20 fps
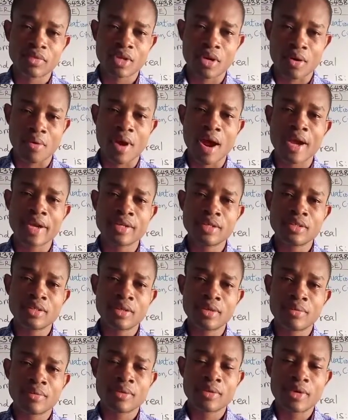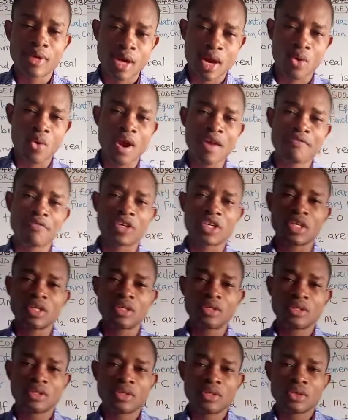Alright?
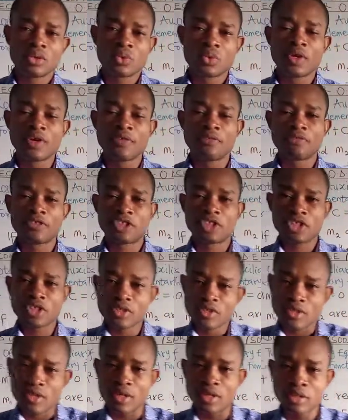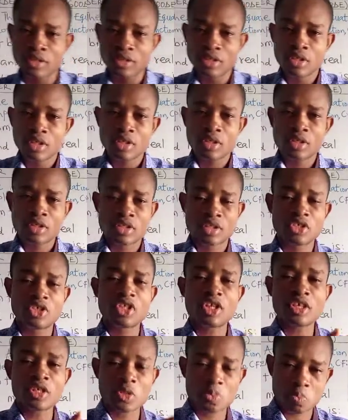However, we've chosen to
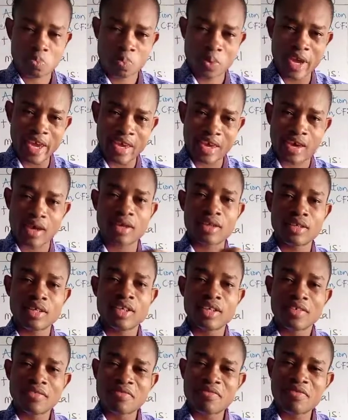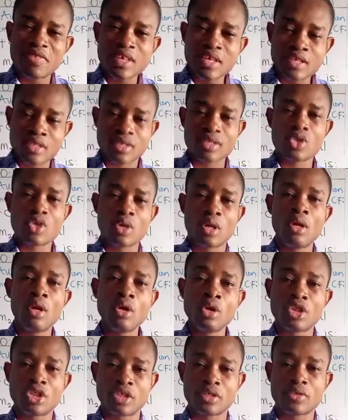just pick these
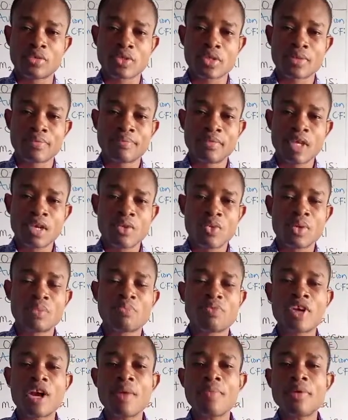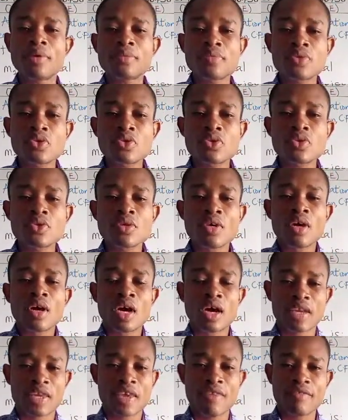solutions. When problems
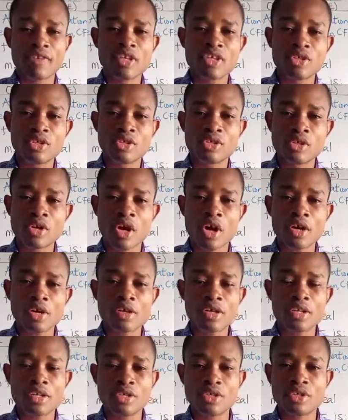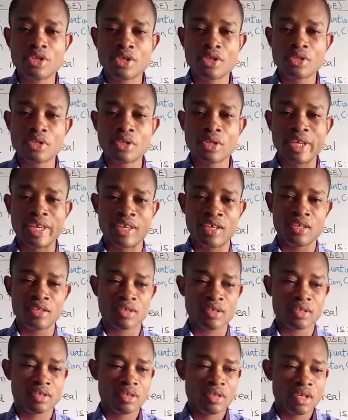are given to you, all you need to do
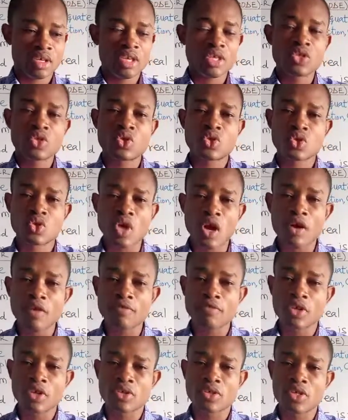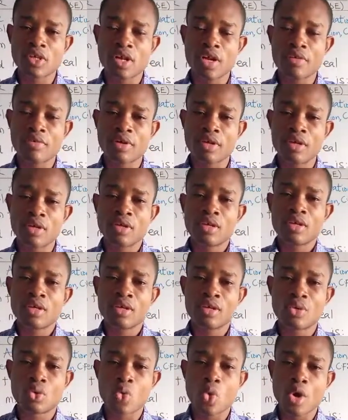is solve the auxiliary
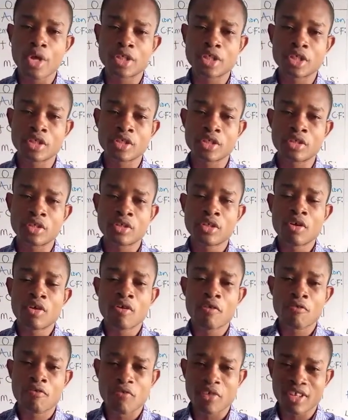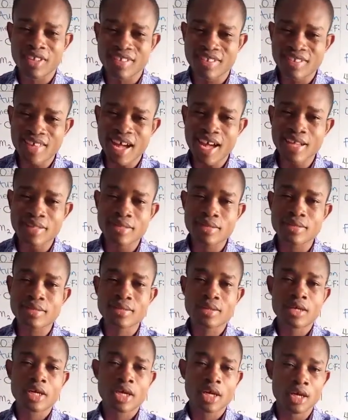equation for that
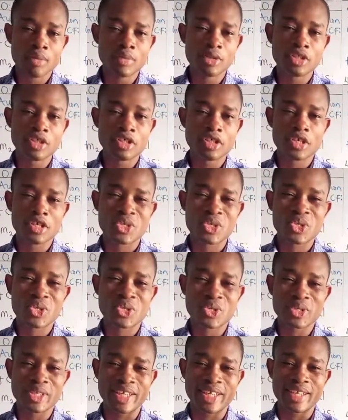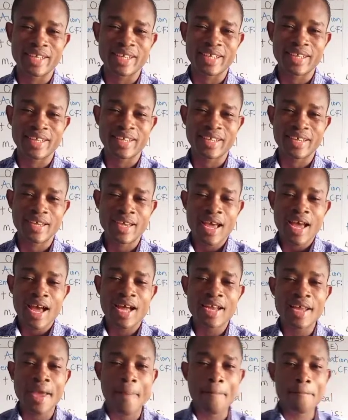homogeneous SOODE
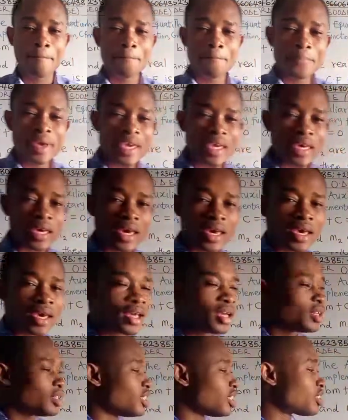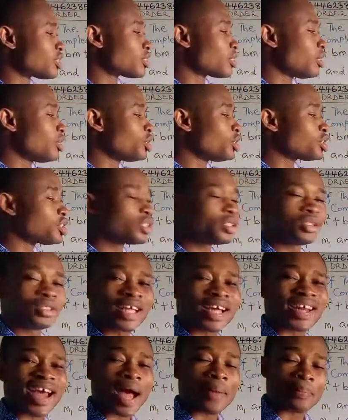and then pick the solution
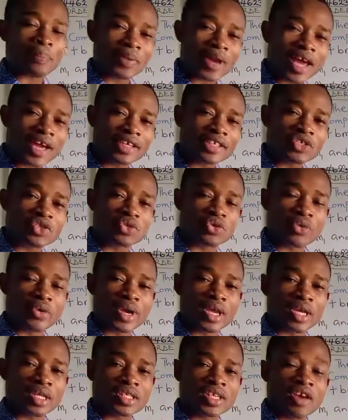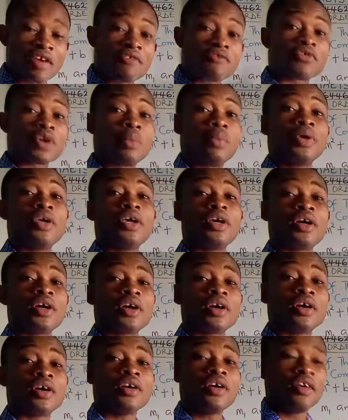that applies to it from
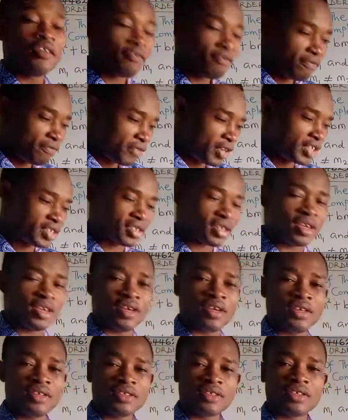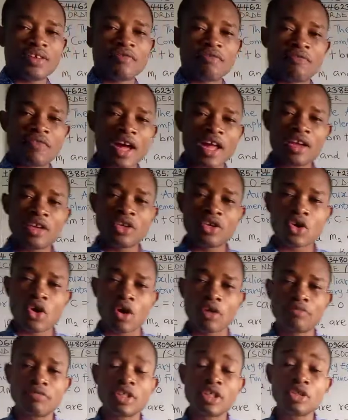here. Fix in the value
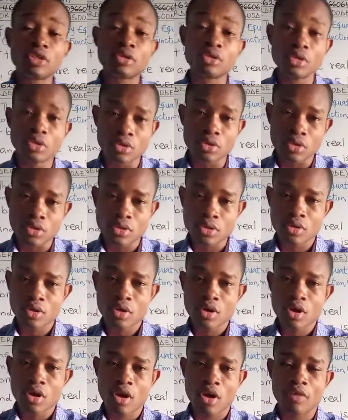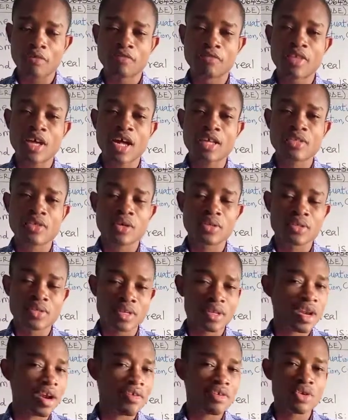of the root of that
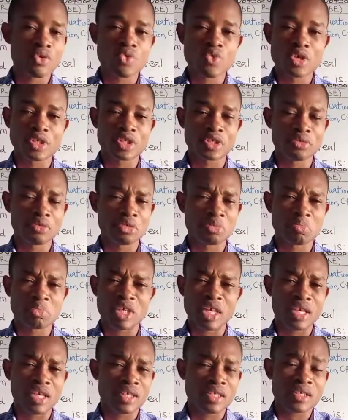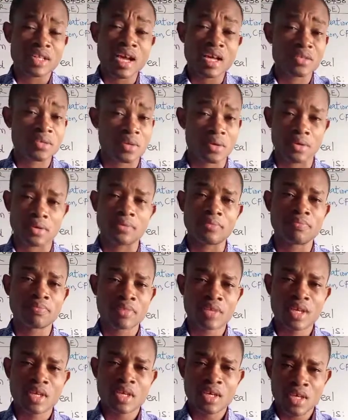auxiliary equation you obtained, and that's all.
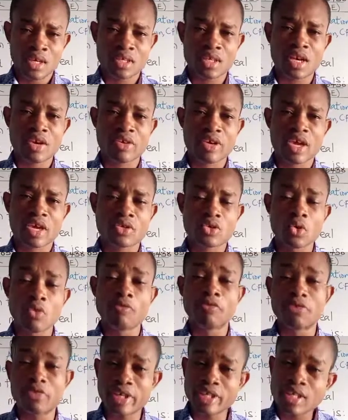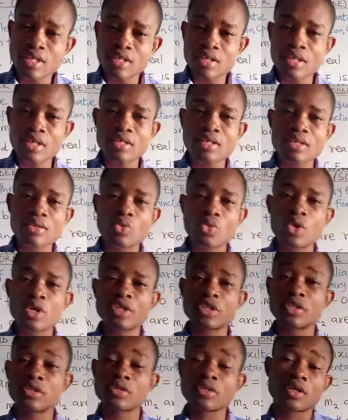Is that okay? So we've written these
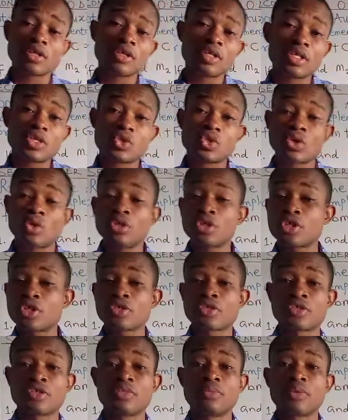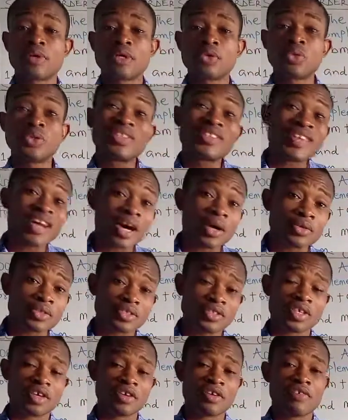equations or these solutions on the board
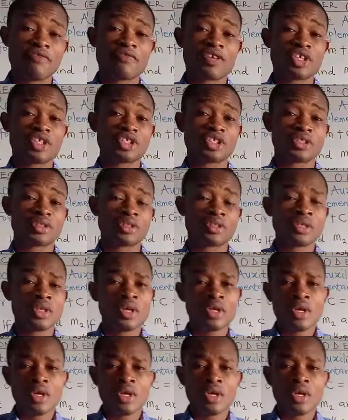without derivation.